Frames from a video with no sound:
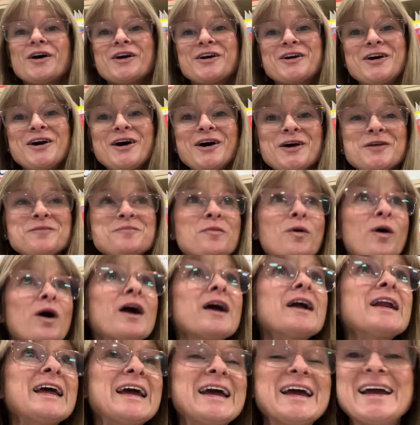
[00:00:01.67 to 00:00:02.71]
Good
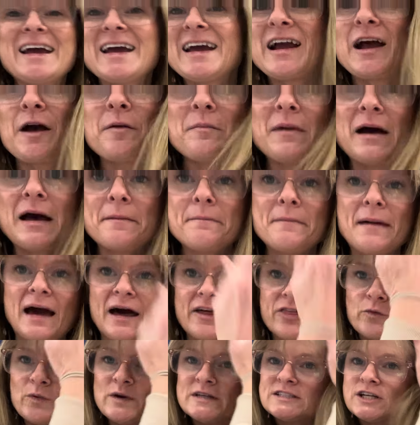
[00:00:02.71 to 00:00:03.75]
morning, my
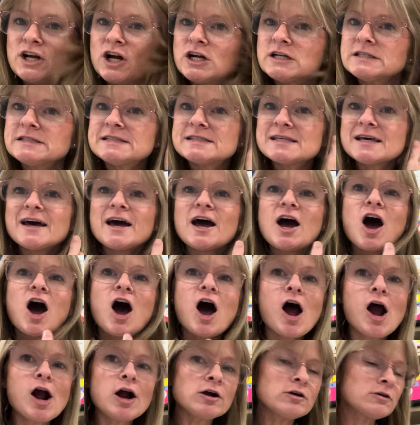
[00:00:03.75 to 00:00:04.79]
math wizards.
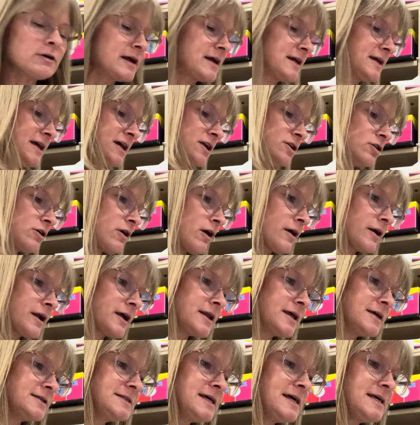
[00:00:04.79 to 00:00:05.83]
All right,
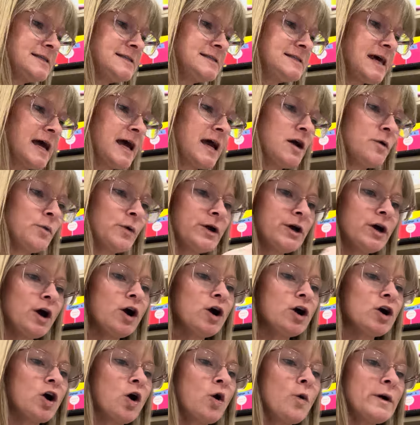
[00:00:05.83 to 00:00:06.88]
kindergarten. Today we
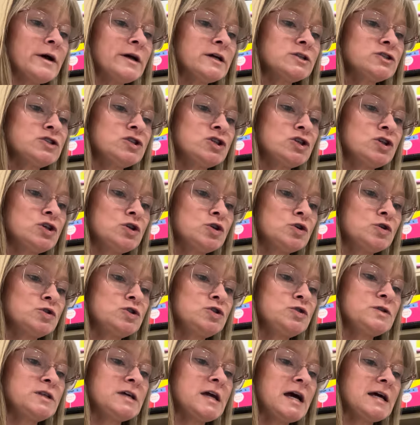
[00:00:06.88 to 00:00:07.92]
are going to
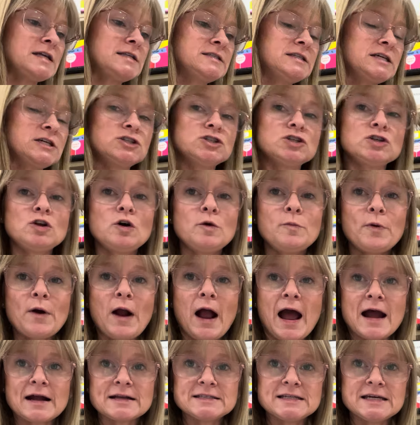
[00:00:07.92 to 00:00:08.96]
do the additional
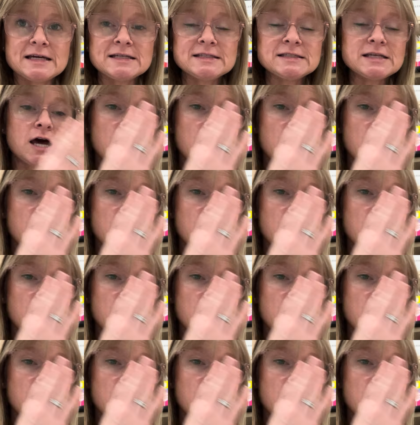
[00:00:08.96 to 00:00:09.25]
practice